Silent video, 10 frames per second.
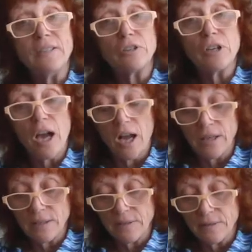"Dear
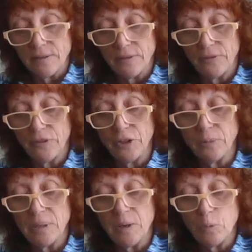God,
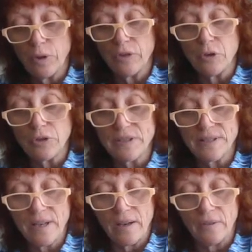fill me with
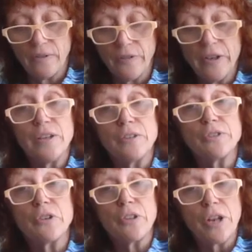yourself
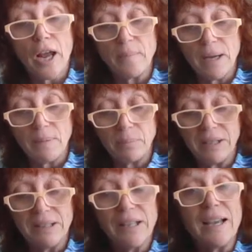so that I might
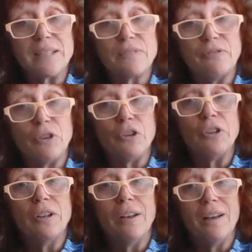be less
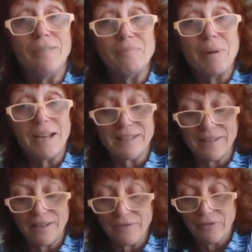full of
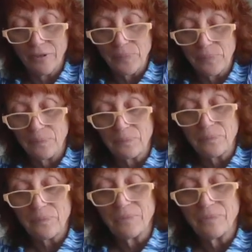myself."
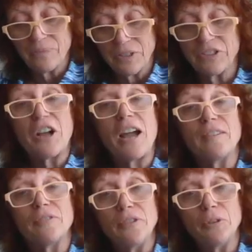Dear
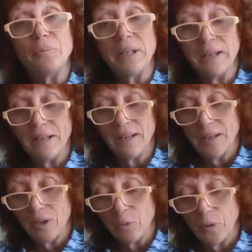God, fill me
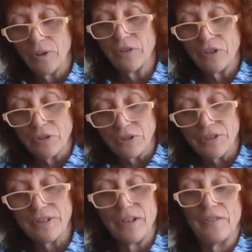with
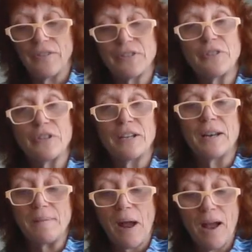yourself so
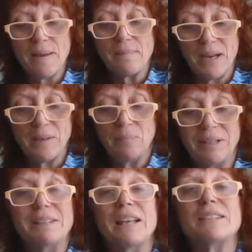that I might
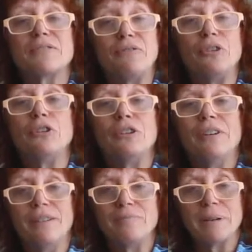be less full
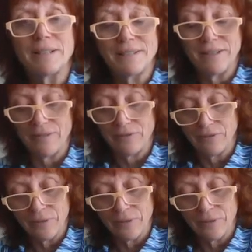of myself.